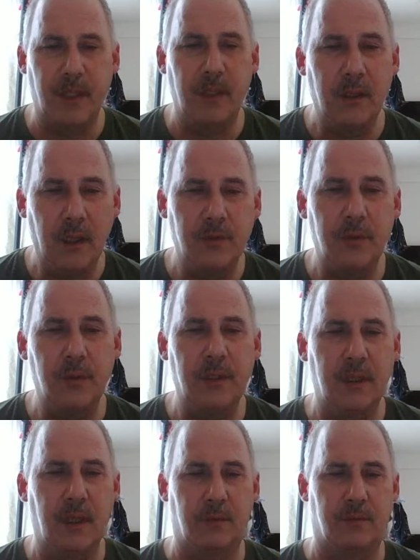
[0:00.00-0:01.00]
You love who
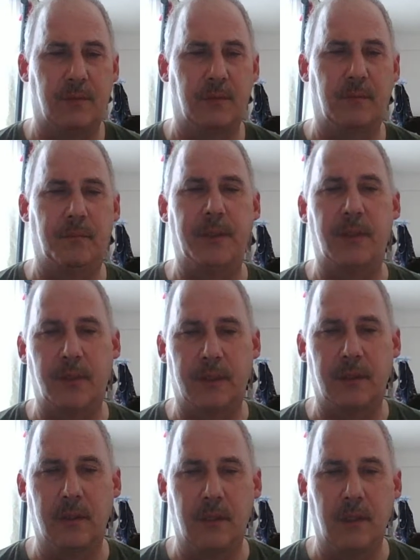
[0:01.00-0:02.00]
you love, period.
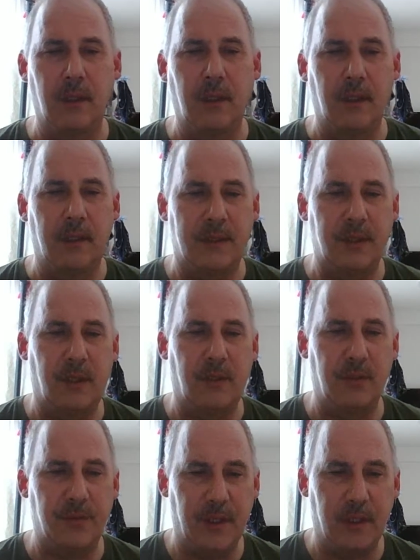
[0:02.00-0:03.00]
That's how
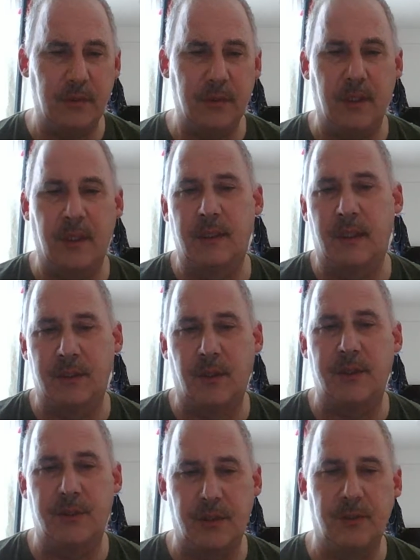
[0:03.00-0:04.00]
I felt, and that's
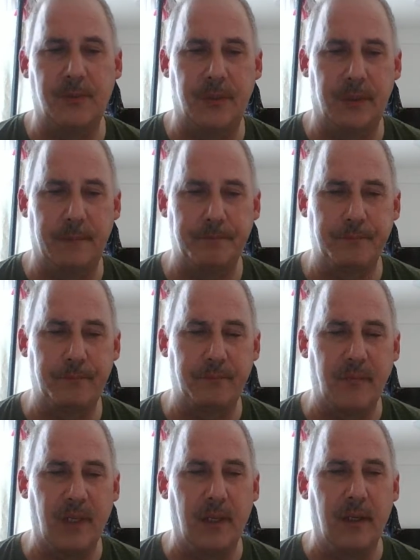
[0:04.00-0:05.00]
how I still feel.
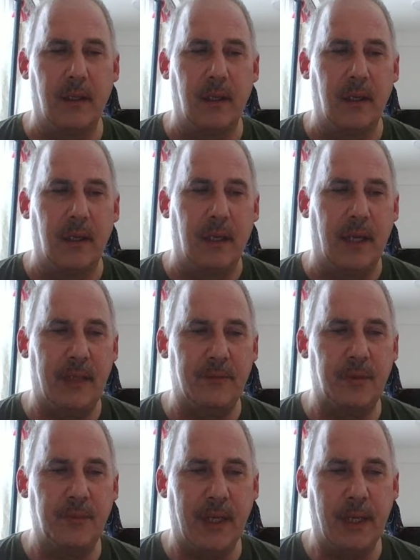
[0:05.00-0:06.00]
And
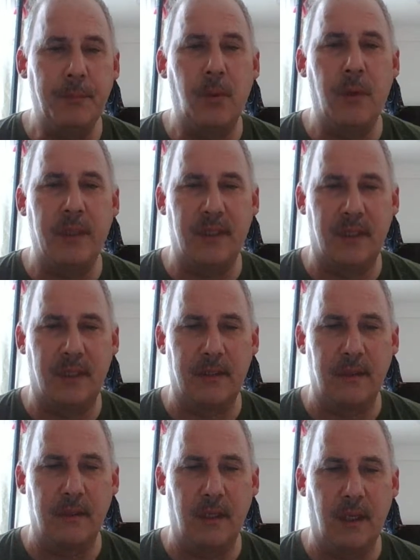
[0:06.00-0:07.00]
from that point
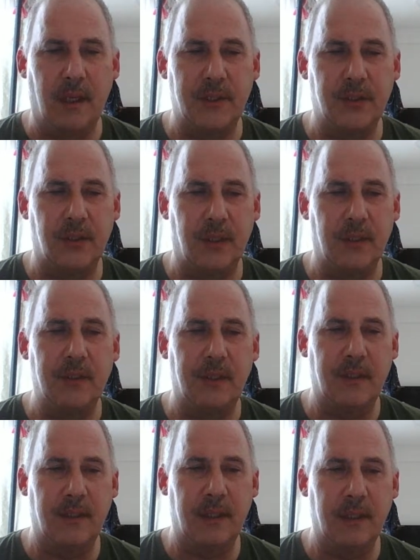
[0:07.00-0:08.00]
on, I started to
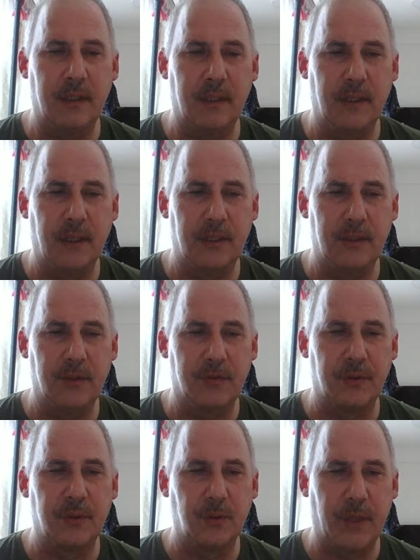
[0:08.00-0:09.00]
think in a
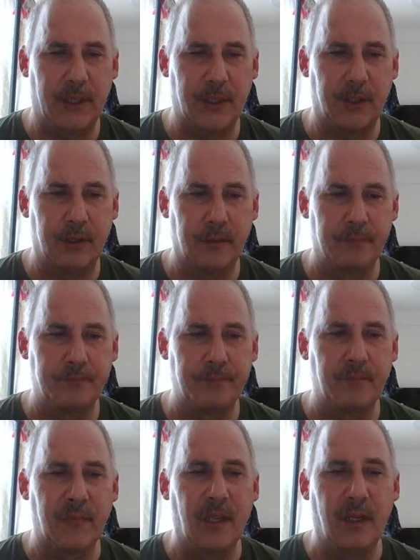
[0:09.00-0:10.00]
different direction.
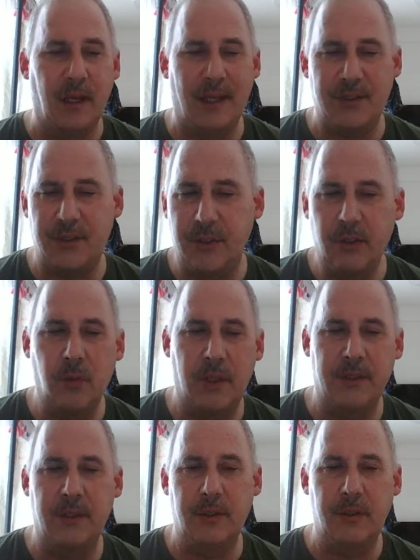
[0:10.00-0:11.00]
I still
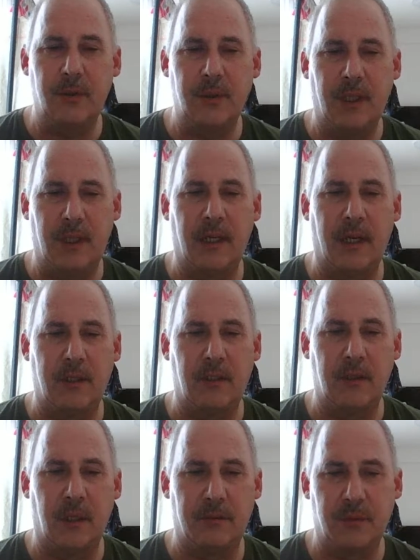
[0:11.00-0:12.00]
wanted to do young
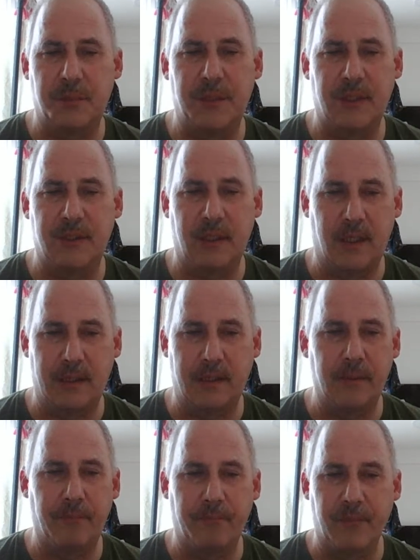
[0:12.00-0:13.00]
adult novels because I liked
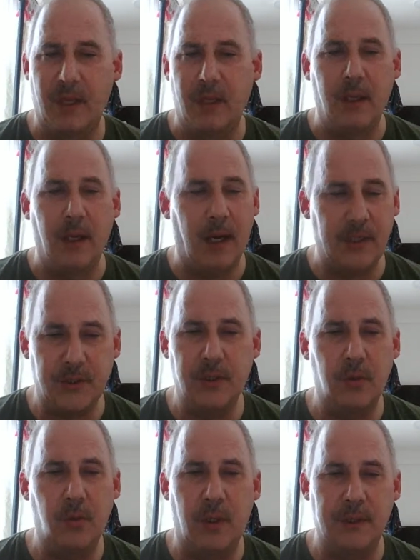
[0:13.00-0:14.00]
them. I
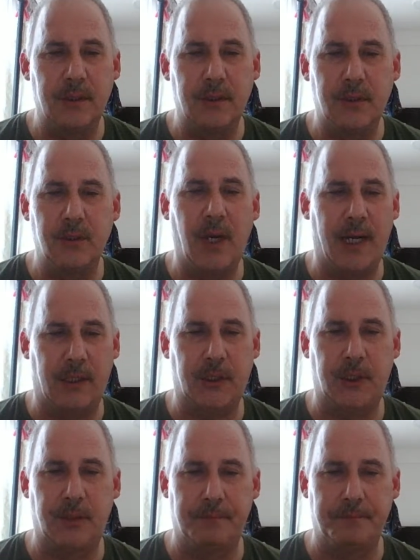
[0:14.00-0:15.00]
still wanted to do
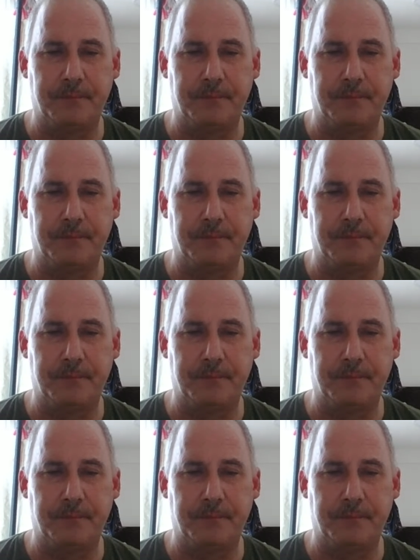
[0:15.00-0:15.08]
action.